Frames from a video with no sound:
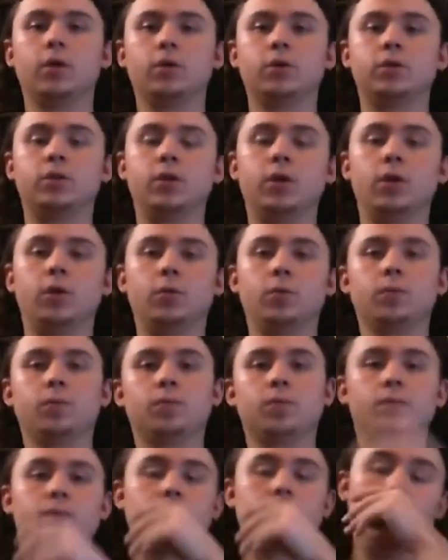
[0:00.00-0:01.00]
So,
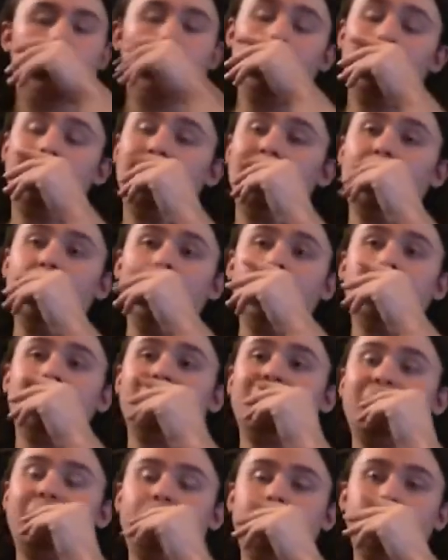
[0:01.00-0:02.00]
and
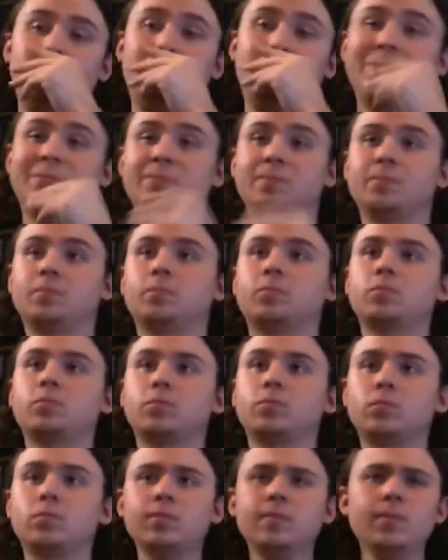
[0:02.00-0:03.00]

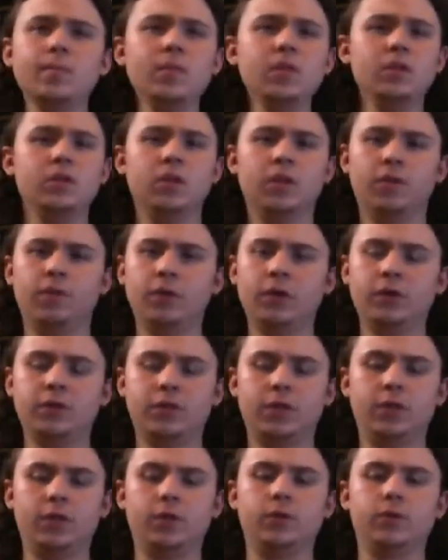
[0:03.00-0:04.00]
it's very
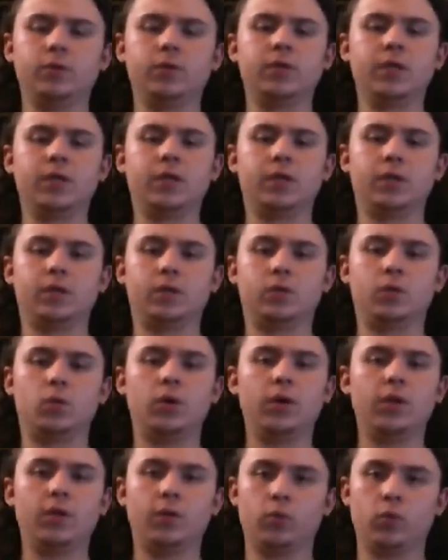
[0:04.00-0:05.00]
easy to use, and
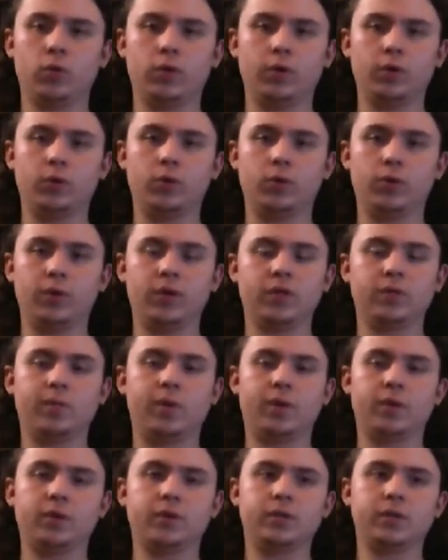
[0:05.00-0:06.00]
one of the really cool things
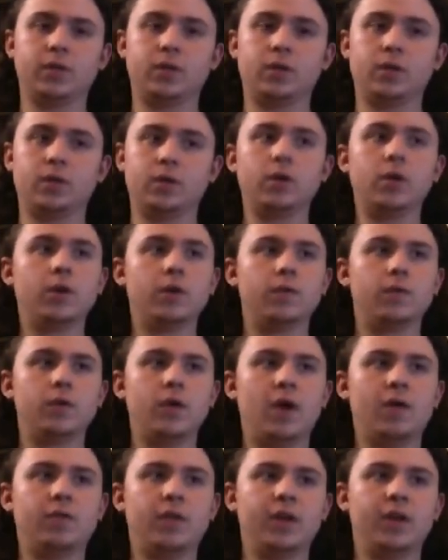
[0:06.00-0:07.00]
about it is that if
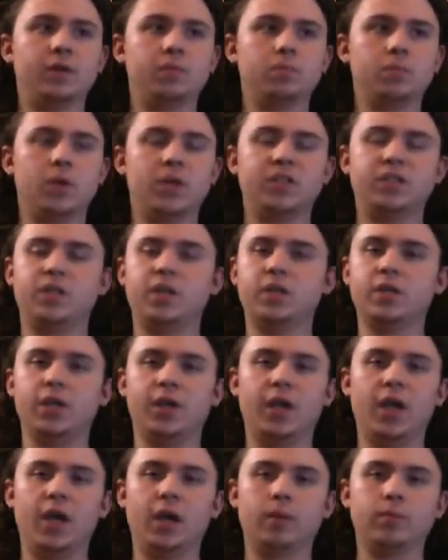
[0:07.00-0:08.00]
you have like a
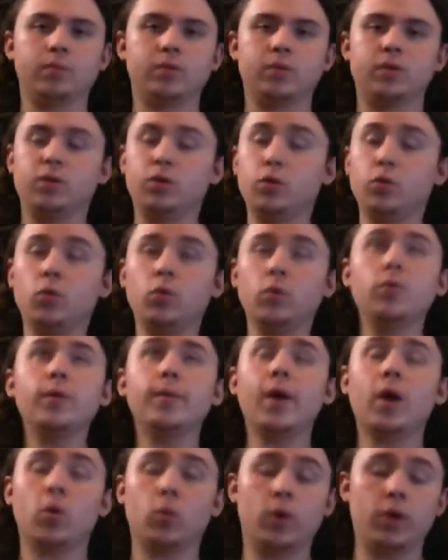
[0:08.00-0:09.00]
dozen games,
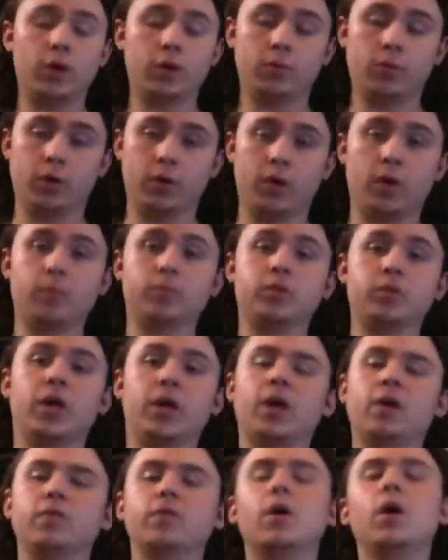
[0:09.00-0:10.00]
no matter what number of games you
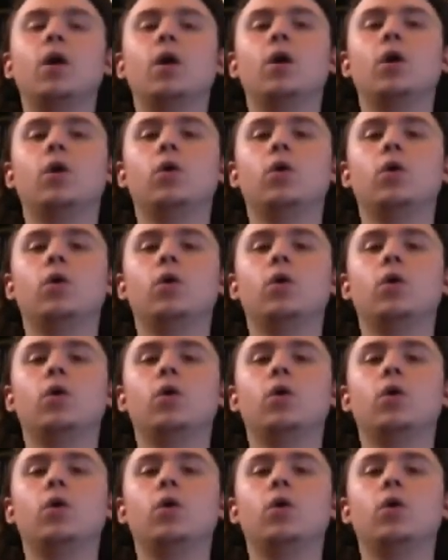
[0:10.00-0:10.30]
have,